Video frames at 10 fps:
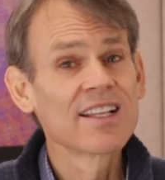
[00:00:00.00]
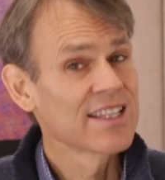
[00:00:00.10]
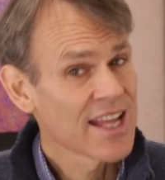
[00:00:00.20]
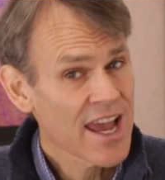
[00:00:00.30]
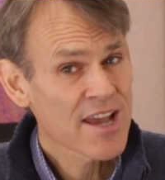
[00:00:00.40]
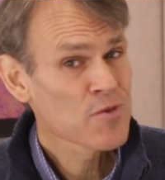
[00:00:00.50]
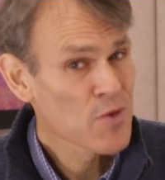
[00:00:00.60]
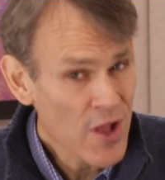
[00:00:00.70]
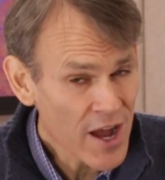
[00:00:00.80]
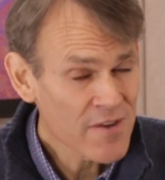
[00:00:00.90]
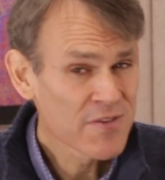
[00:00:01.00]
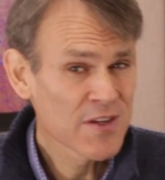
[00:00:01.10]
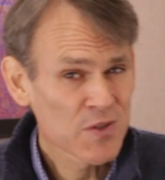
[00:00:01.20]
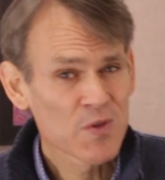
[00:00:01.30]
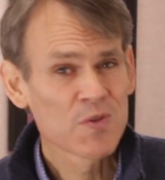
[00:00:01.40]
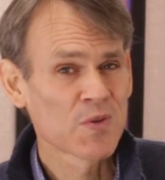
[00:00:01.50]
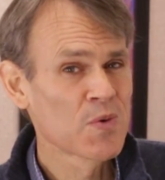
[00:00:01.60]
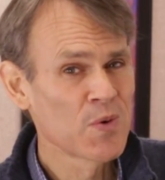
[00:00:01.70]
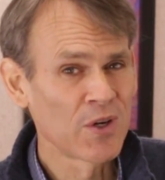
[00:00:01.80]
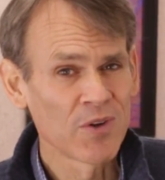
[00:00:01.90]
Lang loved his new
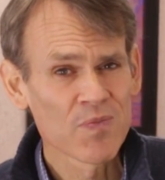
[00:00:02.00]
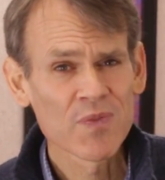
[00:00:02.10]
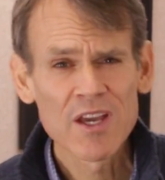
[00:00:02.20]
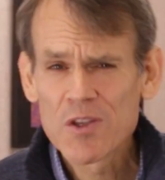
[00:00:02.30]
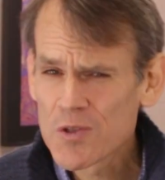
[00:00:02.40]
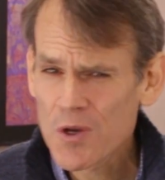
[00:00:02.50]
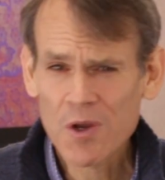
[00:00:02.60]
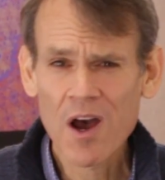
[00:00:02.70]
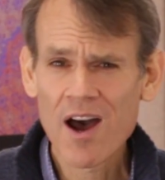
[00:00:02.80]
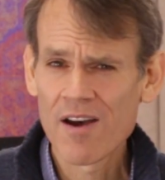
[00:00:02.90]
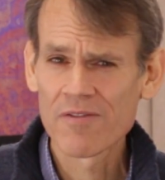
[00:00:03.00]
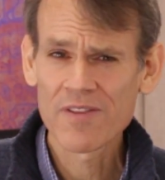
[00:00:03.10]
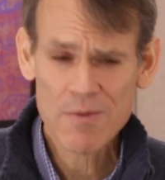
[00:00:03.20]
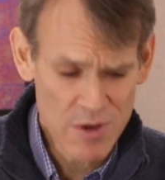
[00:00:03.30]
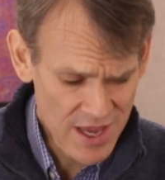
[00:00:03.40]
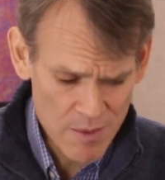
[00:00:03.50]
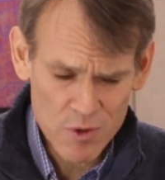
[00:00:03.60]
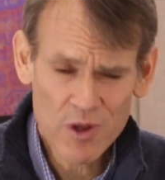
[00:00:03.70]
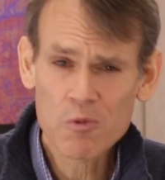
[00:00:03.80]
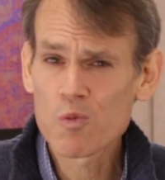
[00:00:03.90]
school. He took off. He became
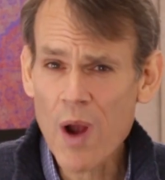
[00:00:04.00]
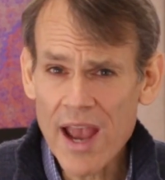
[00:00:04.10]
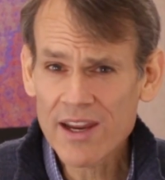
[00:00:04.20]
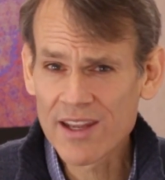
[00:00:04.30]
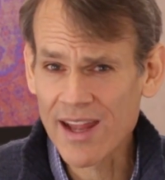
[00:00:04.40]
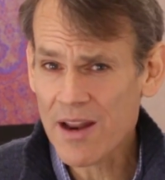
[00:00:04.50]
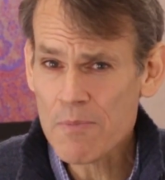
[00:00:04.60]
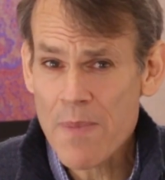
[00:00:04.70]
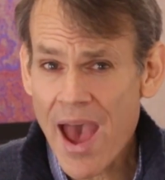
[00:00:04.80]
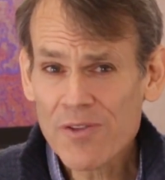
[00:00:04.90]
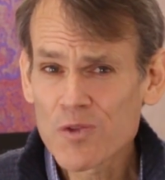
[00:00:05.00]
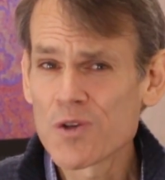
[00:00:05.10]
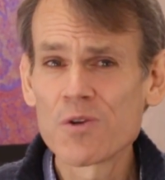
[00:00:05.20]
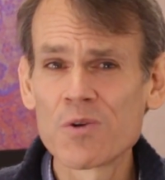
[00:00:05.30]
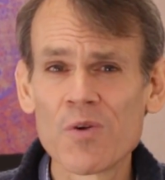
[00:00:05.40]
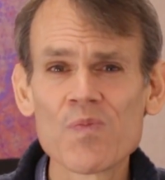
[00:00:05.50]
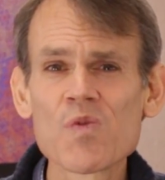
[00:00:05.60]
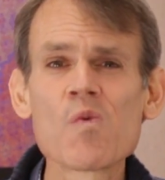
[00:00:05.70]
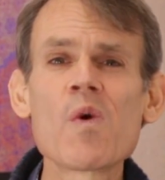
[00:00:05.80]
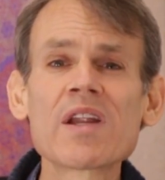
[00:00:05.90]
good at writing and at math too.
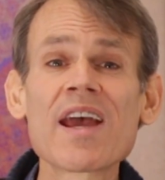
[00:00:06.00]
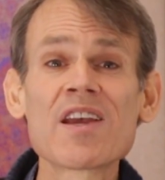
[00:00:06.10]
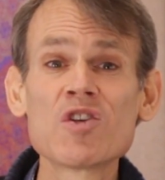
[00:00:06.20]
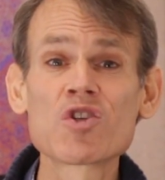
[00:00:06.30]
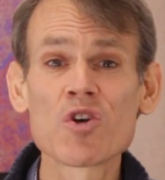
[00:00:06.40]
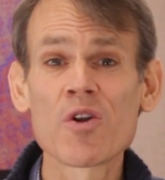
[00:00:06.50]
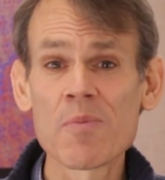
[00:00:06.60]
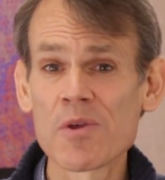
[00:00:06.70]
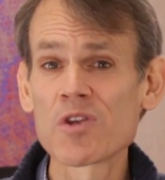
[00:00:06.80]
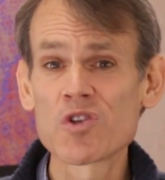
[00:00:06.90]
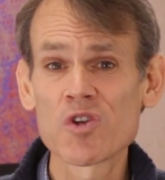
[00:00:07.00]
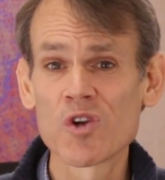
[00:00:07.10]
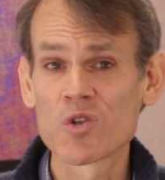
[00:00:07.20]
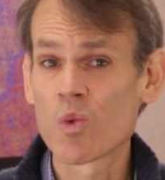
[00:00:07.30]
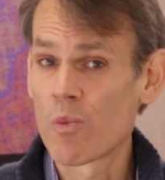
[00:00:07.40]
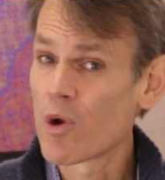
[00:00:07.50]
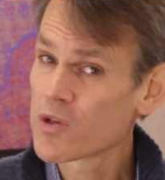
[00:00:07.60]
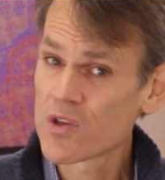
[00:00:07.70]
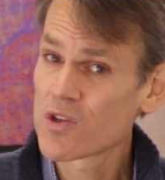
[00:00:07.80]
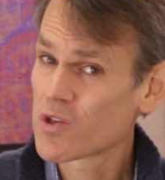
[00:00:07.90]
One day he showed up at the church where
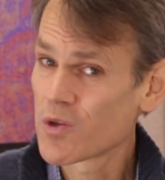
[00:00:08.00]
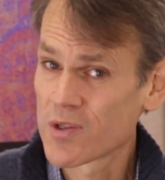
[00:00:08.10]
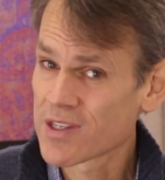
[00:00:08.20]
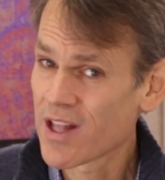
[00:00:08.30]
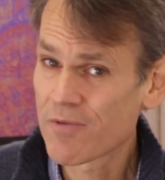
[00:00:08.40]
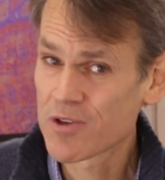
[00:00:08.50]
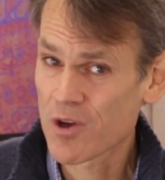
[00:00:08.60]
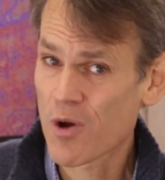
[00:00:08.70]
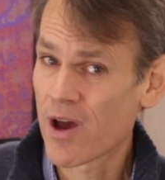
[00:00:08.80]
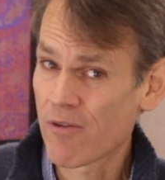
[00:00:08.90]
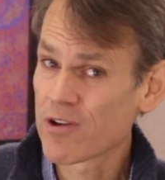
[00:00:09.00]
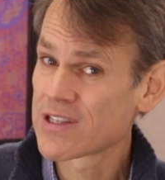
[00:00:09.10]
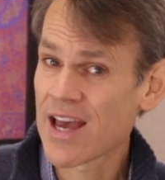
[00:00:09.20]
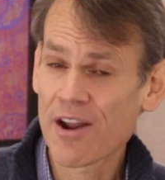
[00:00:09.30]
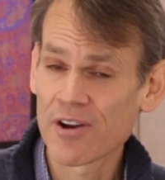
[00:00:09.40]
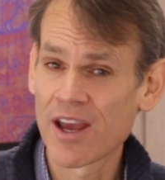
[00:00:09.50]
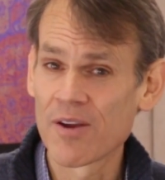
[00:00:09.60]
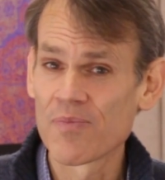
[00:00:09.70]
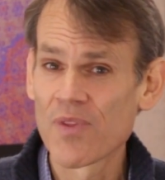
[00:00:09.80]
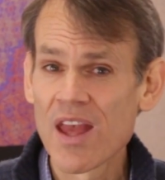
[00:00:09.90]
most of the students love to go every
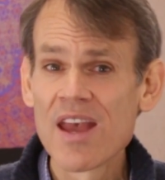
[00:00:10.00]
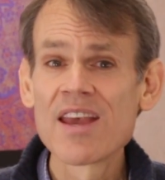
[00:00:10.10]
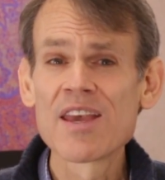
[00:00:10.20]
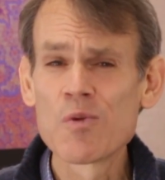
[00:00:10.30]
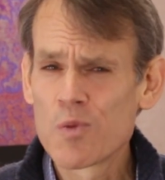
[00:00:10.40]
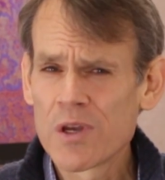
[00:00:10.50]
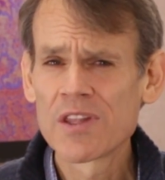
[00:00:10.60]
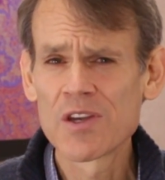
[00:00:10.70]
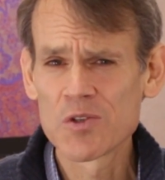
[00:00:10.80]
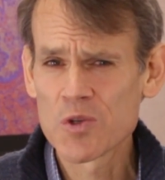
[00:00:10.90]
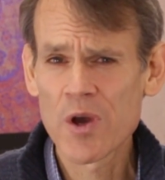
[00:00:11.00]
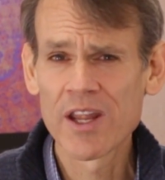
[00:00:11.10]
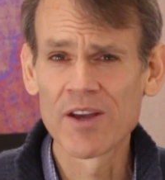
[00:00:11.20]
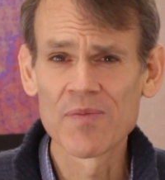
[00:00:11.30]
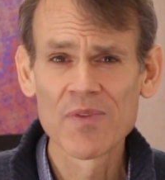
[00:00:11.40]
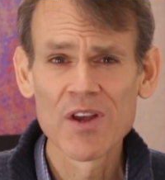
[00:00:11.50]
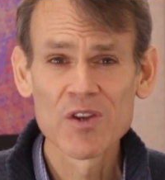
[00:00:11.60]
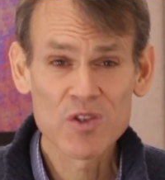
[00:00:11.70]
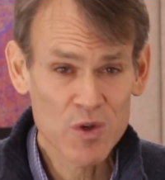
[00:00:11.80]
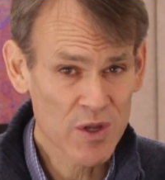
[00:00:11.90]
Saturday. He really enjoyed it.
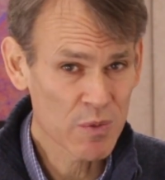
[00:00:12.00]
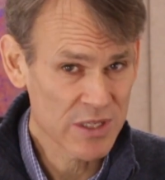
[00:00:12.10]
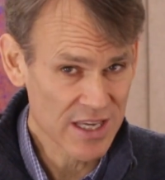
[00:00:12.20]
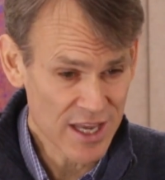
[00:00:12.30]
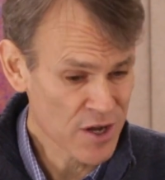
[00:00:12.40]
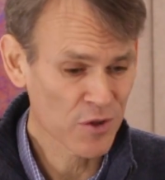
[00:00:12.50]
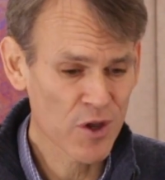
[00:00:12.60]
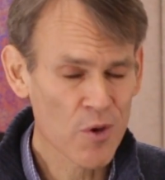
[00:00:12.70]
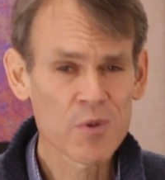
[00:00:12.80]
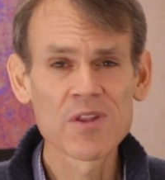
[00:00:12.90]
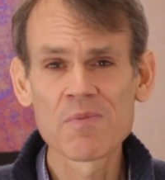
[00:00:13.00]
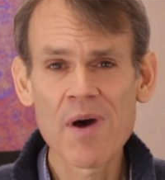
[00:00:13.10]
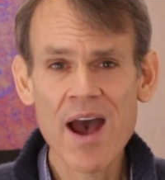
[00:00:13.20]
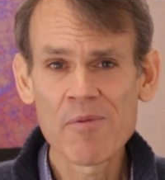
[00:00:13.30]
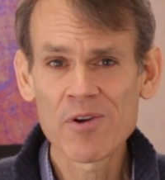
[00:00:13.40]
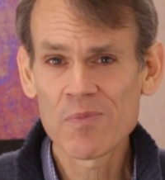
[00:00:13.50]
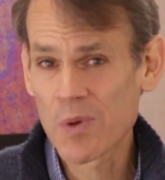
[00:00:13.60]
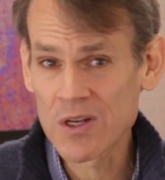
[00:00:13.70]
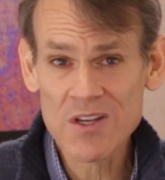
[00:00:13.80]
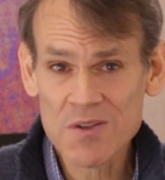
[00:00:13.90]
Soon he was eagerly opening the Bible,
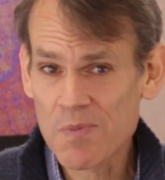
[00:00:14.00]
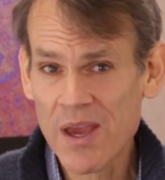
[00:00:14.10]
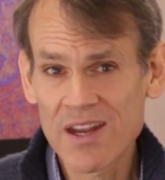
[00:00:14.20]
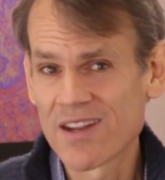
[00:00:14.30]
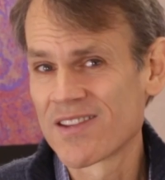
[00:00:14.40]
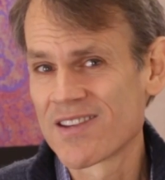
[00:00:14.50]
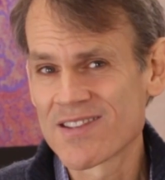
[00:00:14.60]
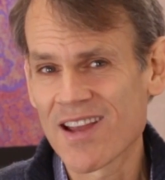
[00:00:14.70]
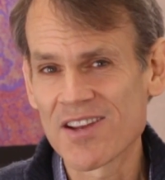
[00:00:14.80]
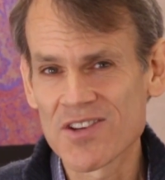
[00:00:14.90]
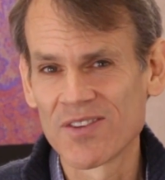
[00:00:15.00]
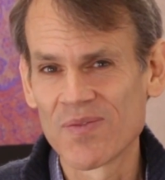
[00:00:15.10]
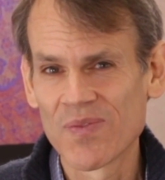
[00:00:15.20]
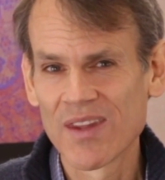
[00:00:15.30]
participating in the discussion.